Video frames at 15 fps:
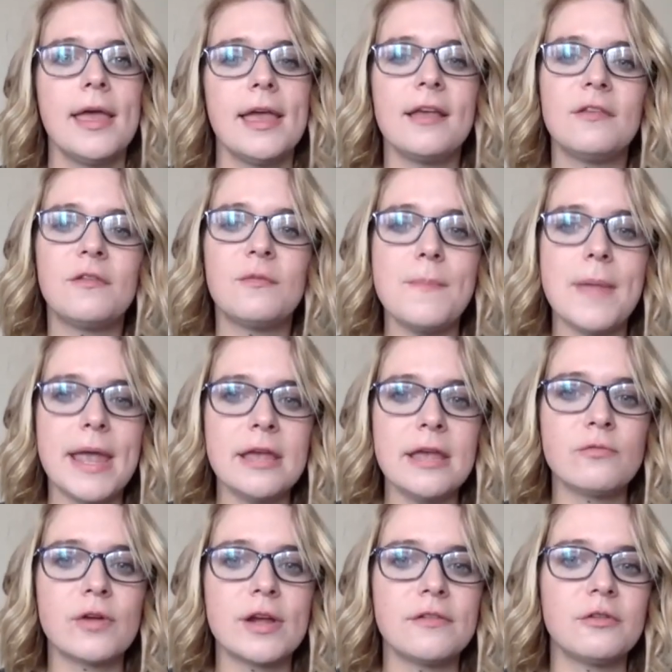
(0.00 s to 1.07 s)
His
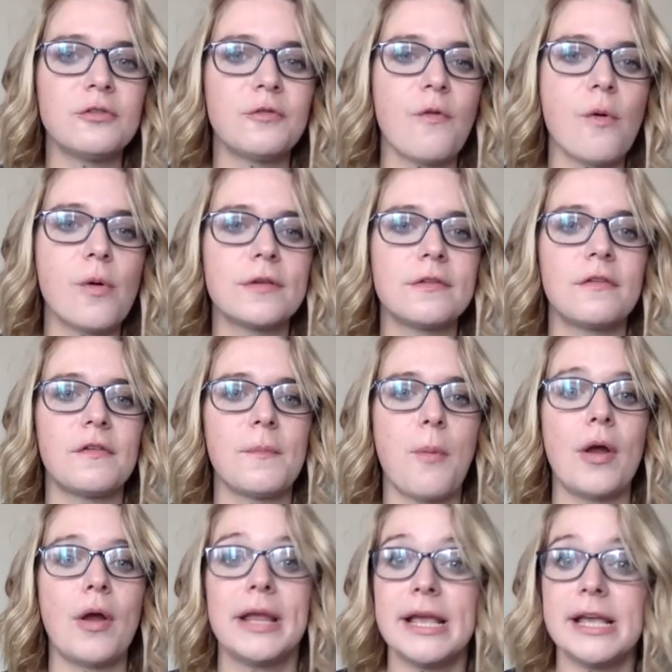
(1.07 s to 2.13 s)
main research focuses
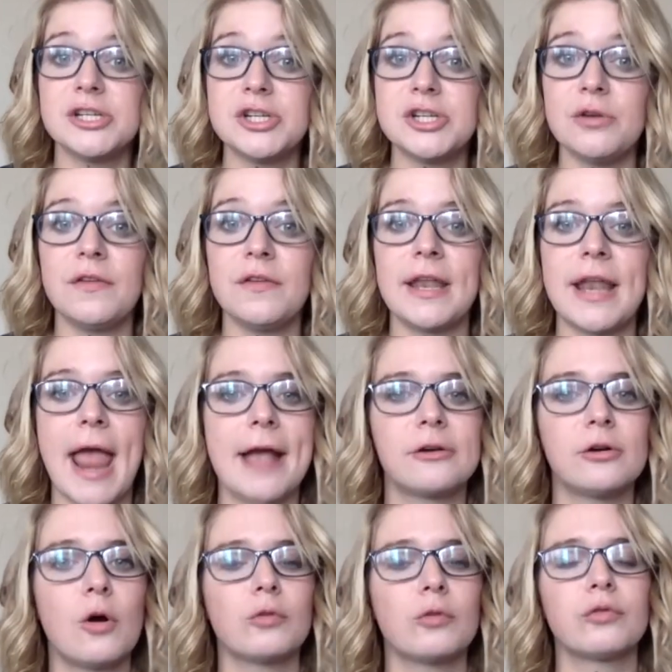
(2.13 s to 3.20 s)
upon issues in
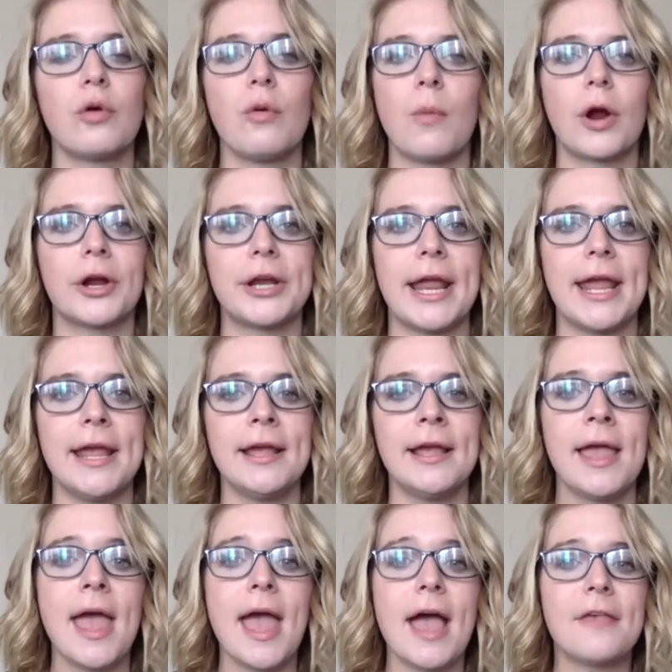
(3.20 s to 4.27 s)
agricultural marketing,
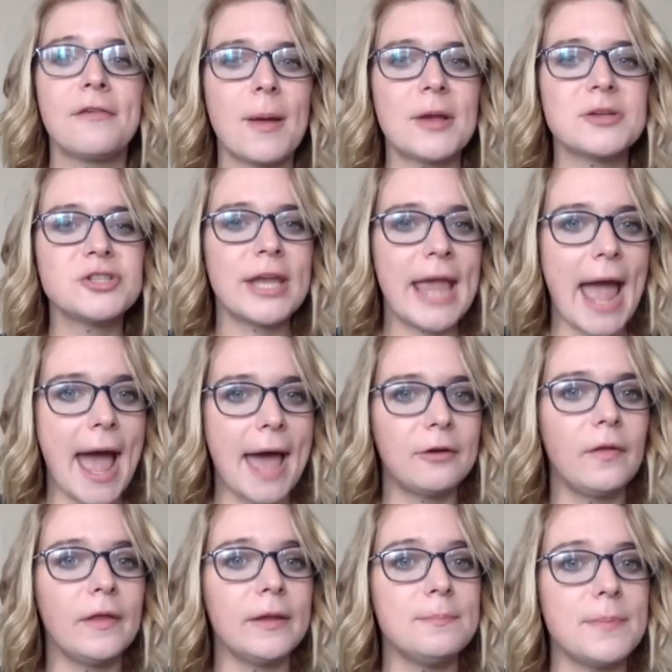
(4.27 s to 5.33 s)
especially
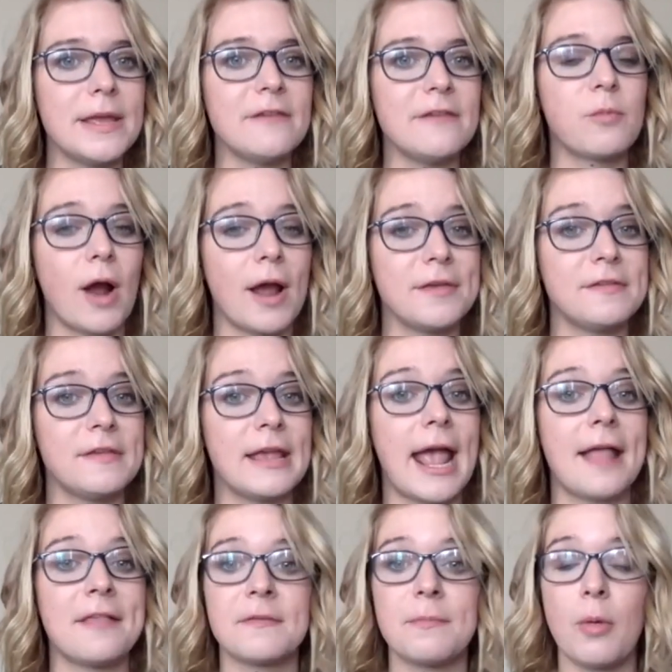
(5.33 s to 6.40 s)
cattle and beef pricing
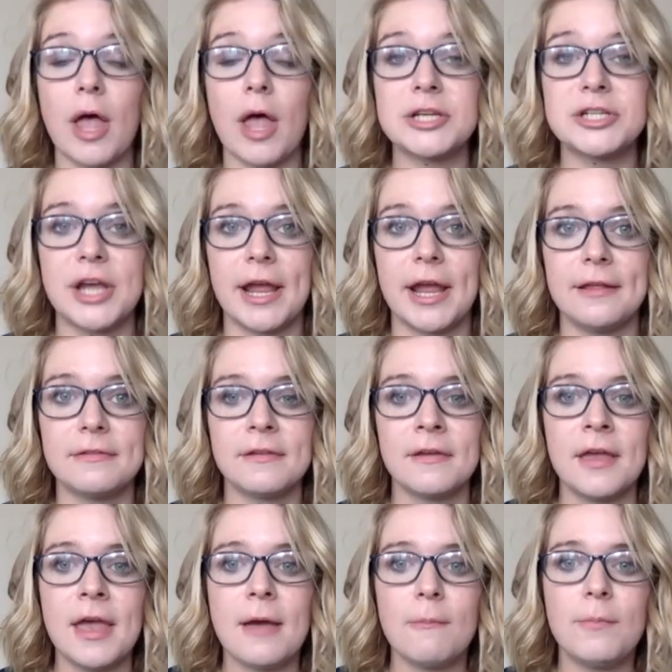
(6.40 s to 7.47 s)
and supply chains,
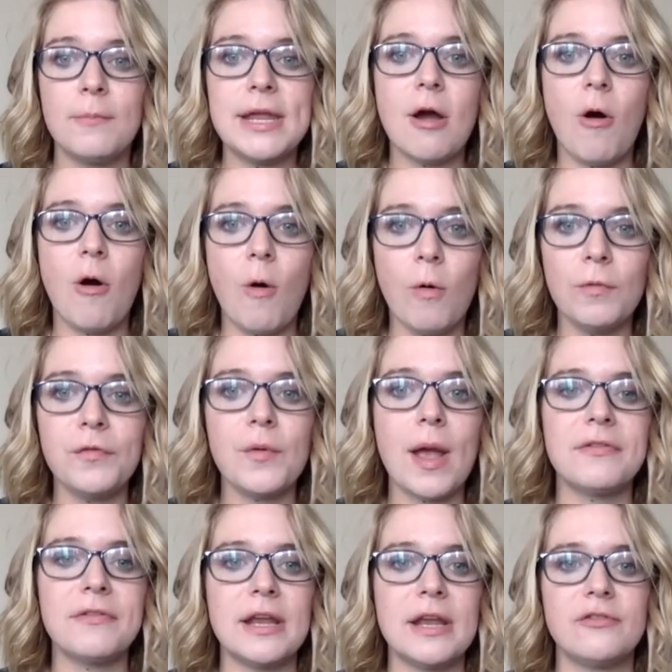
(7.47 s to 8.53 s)
but he also
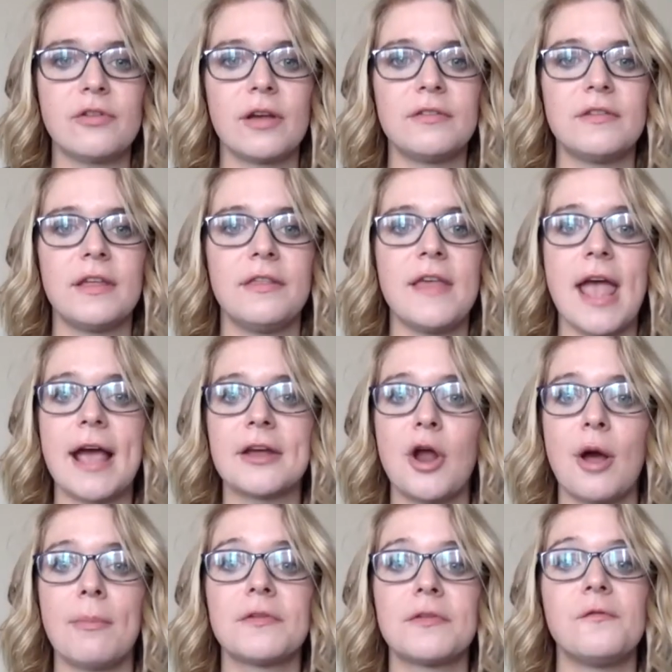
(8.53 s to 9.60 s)
has an interest in the
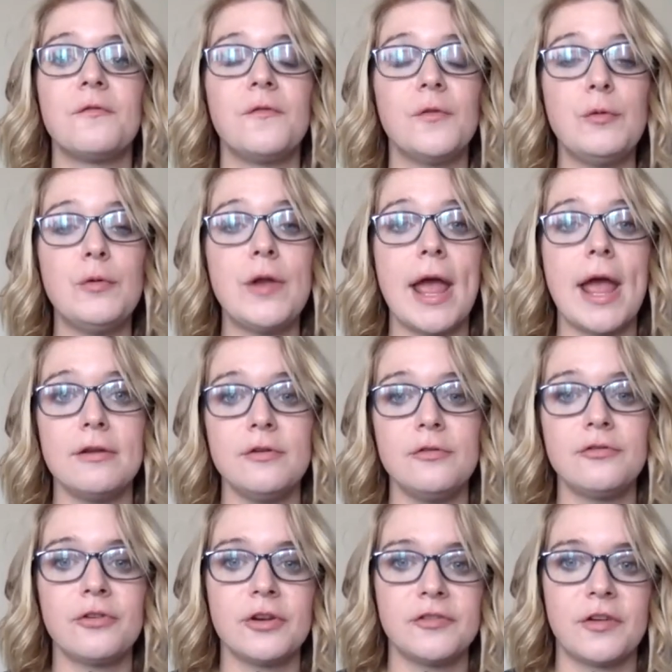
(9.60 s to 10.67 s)
economics of food and
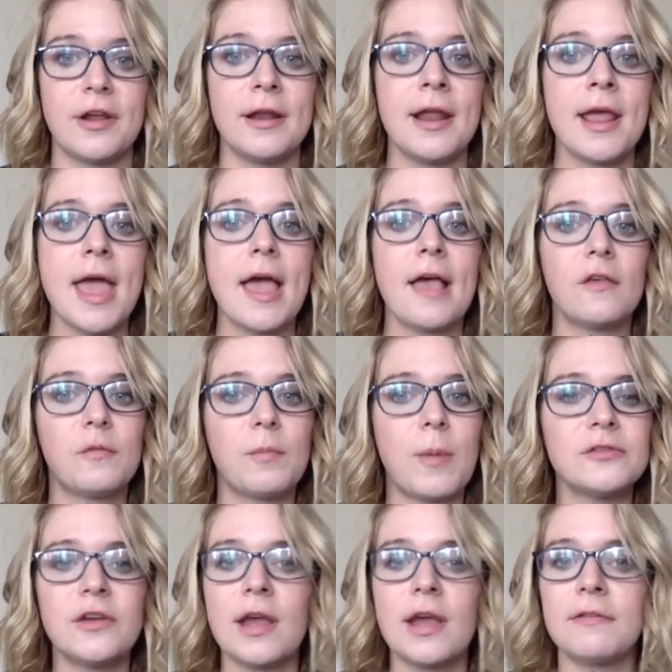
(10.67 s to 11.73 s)
nutrition,
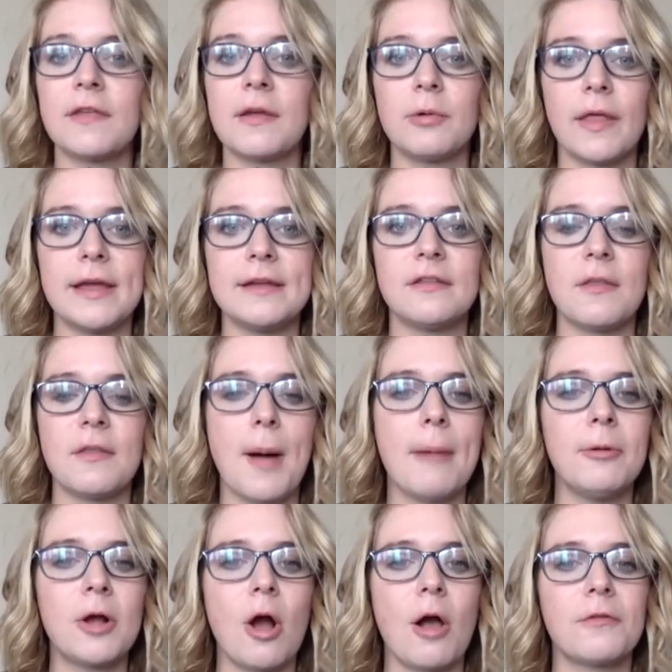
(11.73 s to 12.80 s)
especially as they relate to the
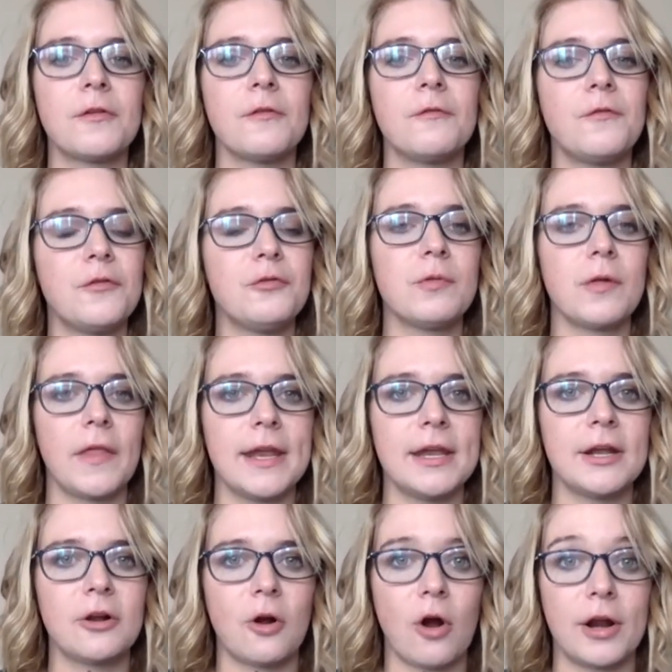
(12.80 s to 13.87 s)
public cost of
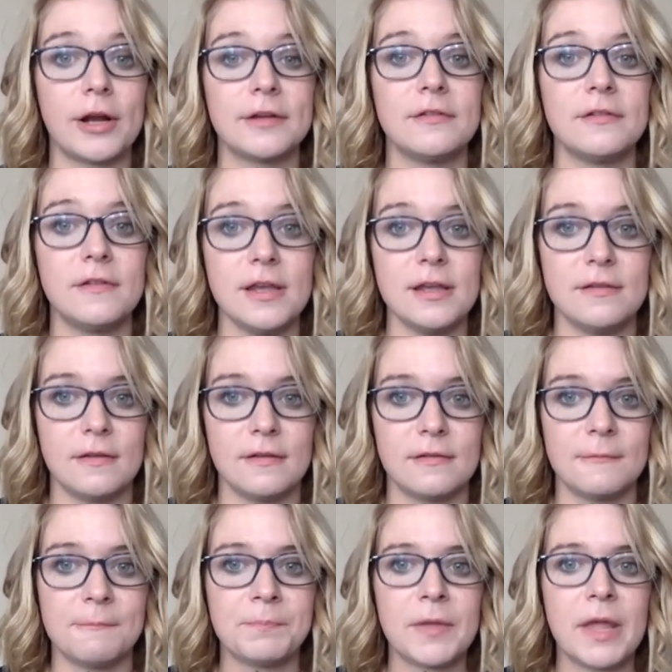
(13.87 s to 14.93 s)
food-related chronic diseases.